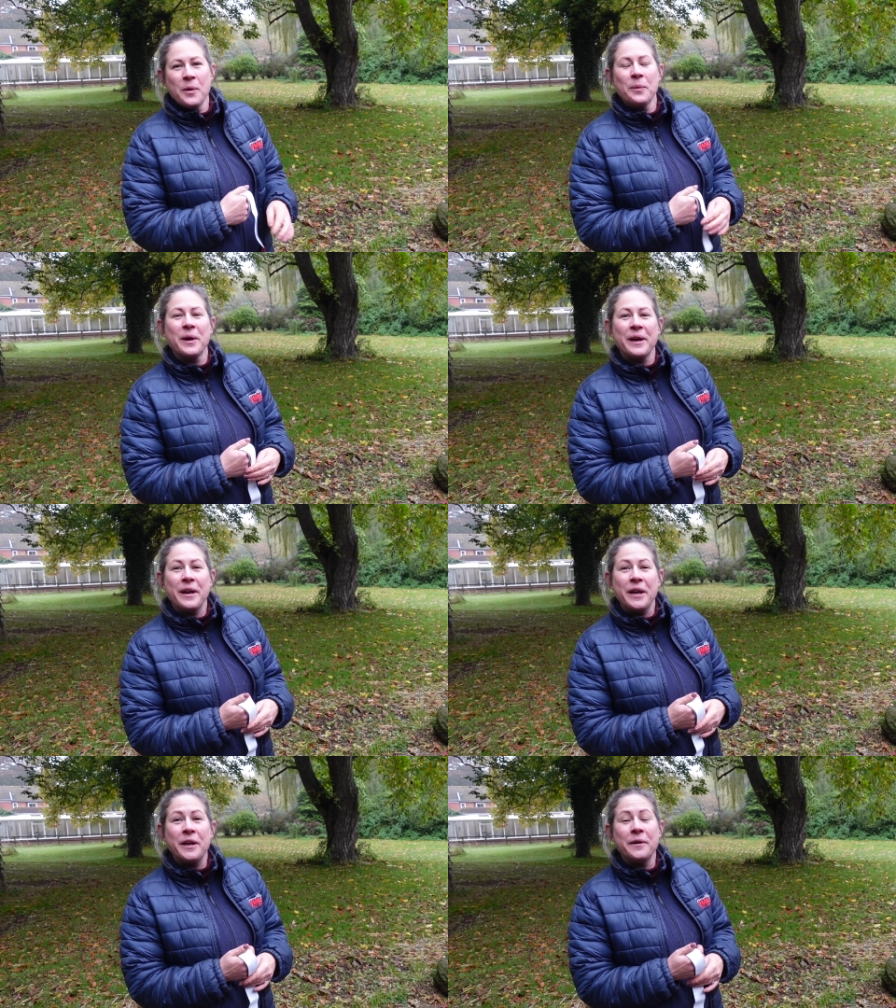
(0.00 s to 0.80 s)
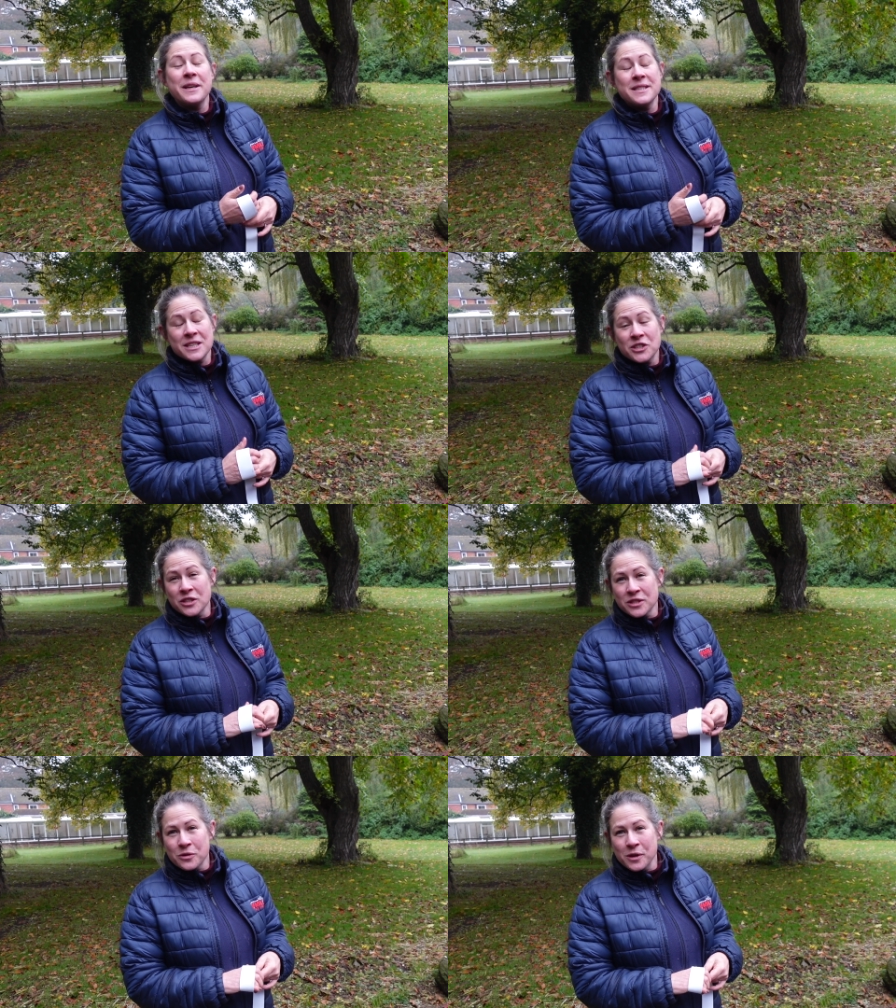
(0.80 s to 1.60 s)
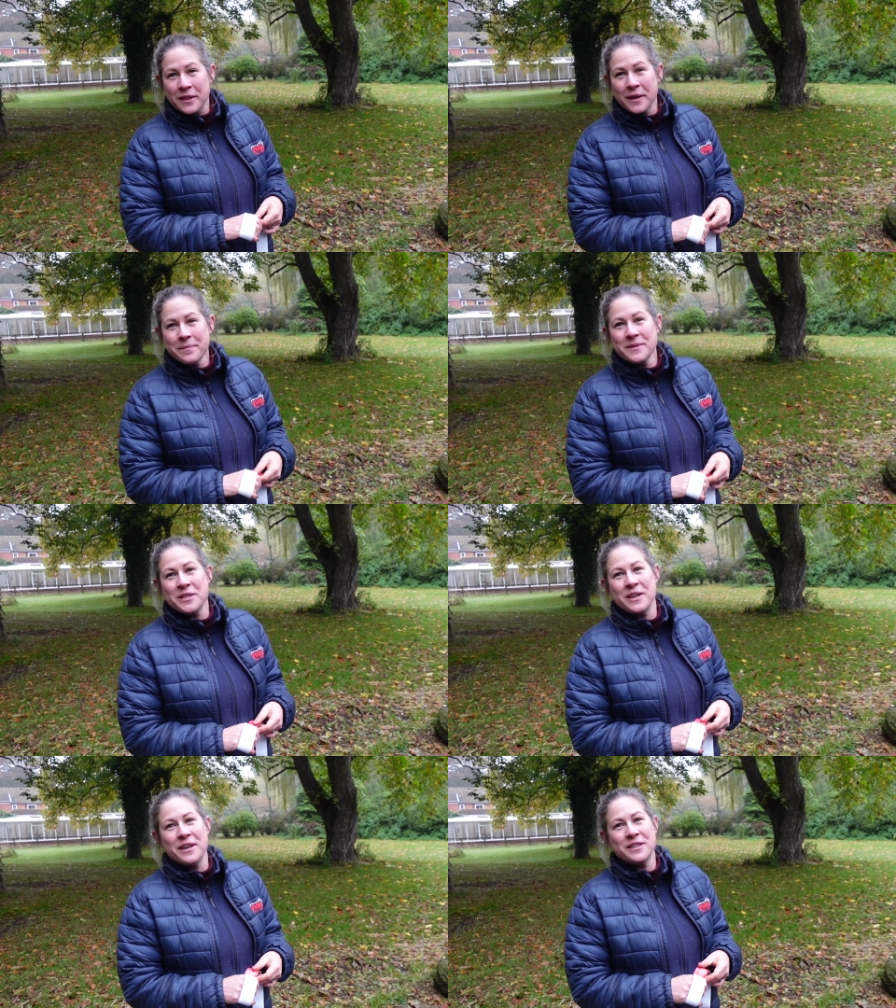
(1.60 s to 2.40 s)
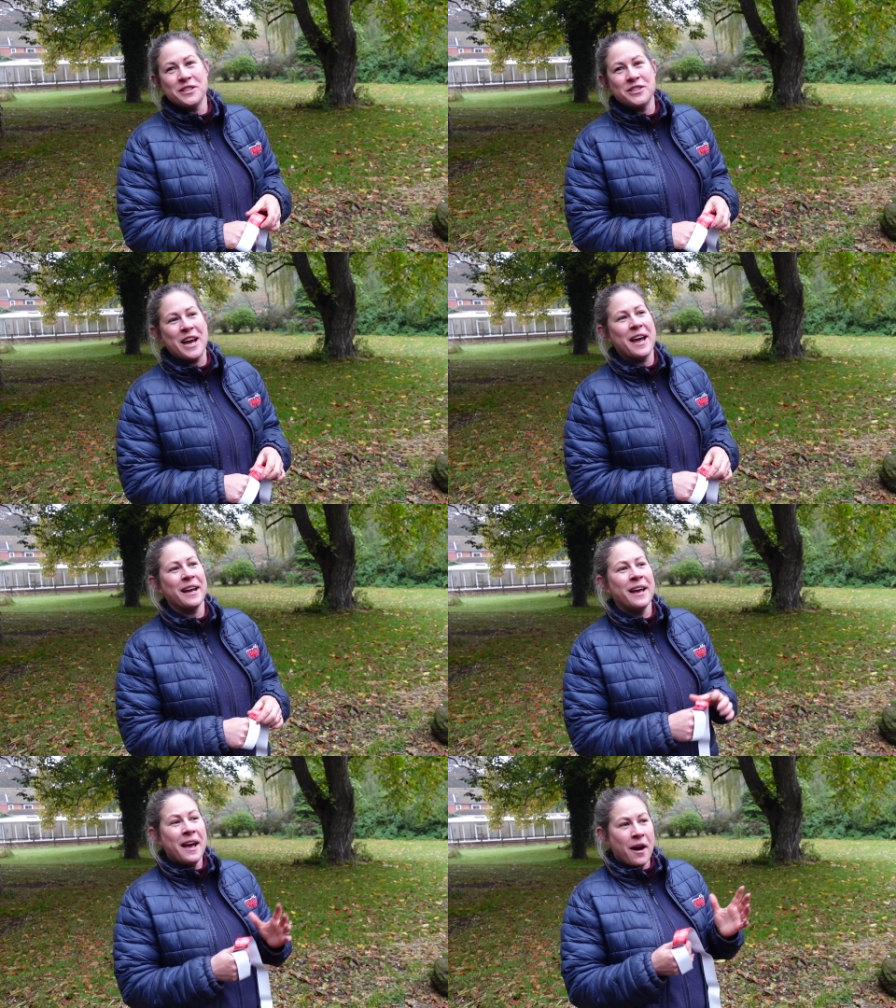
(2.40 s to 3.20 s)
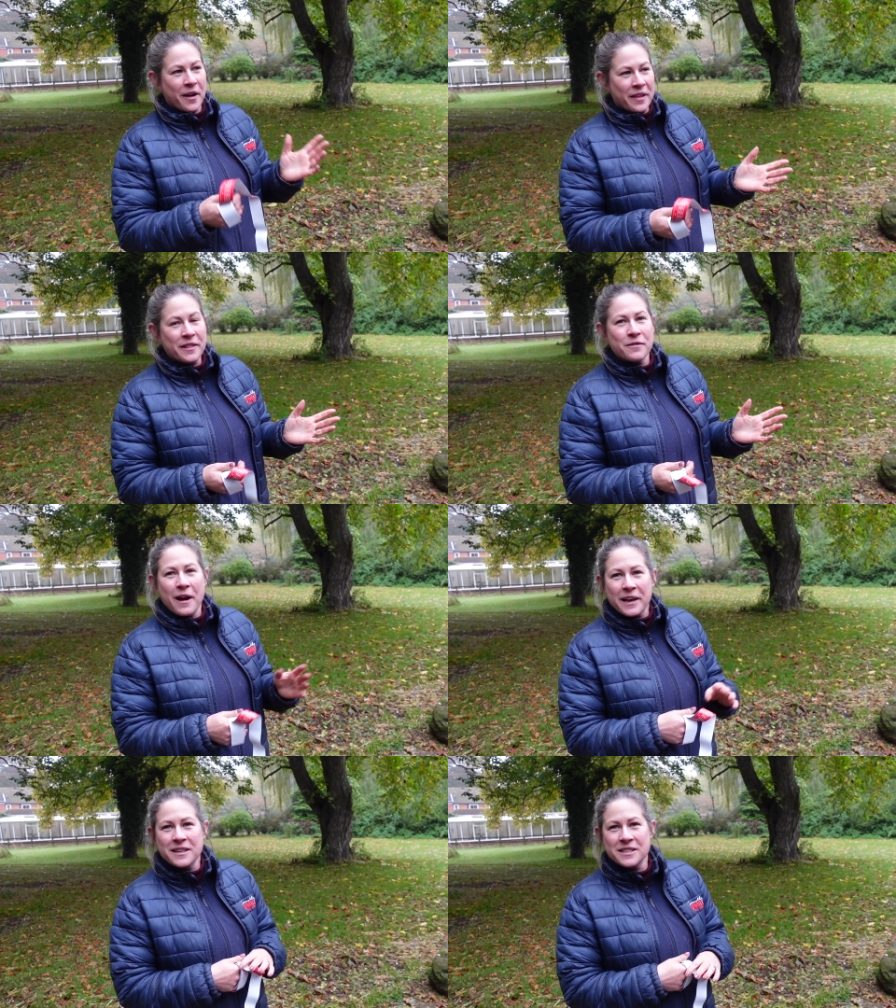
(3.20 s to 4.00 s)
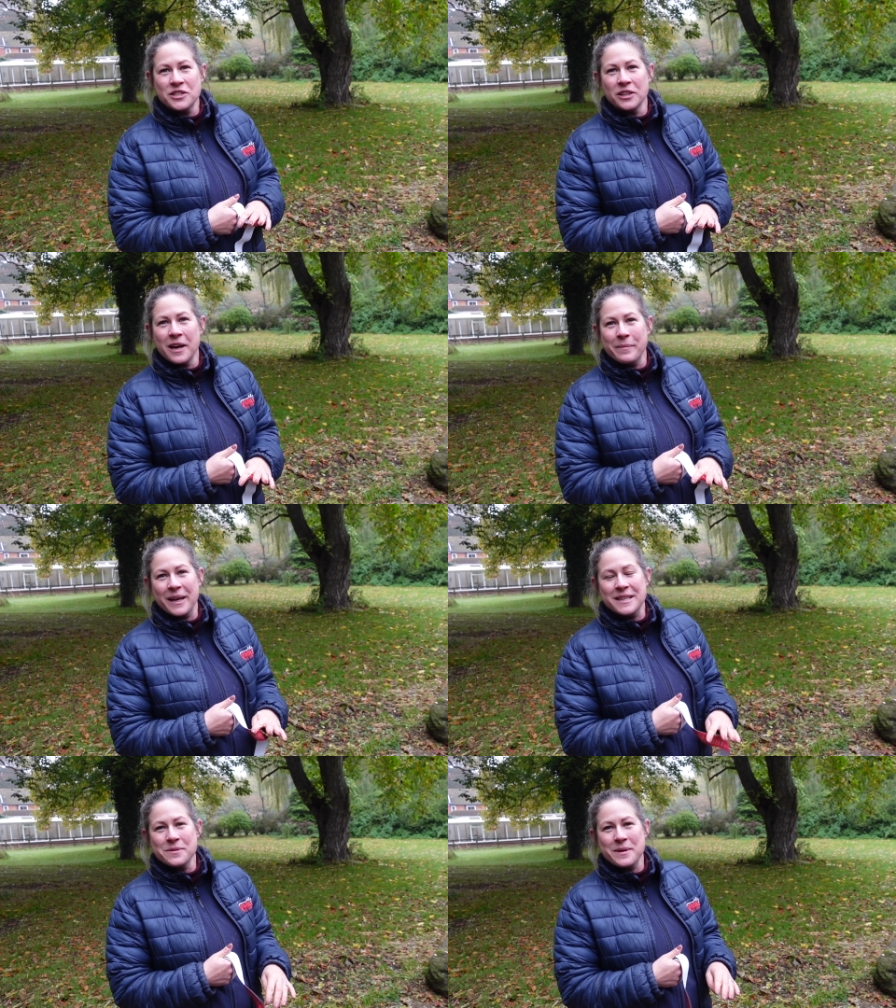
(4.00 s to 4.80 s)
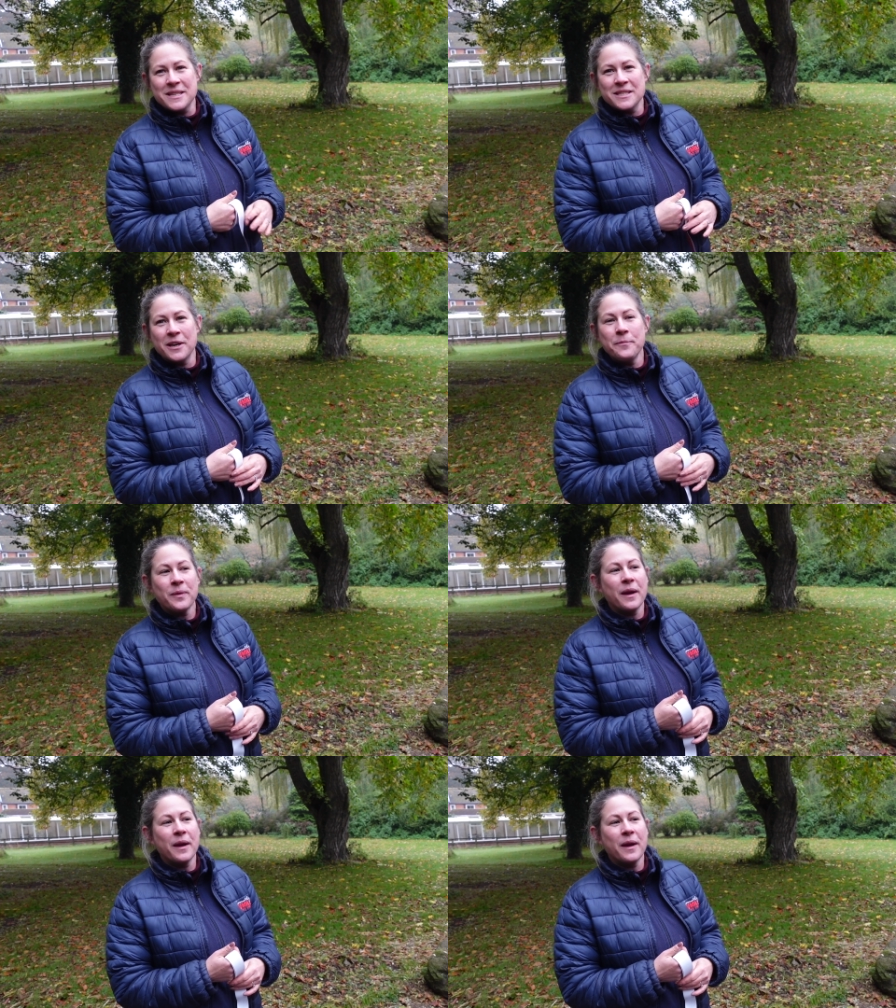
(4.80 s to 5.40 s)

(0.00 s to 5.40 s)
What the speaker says: We're going to condition score them to check are they in the right condition coming into winter.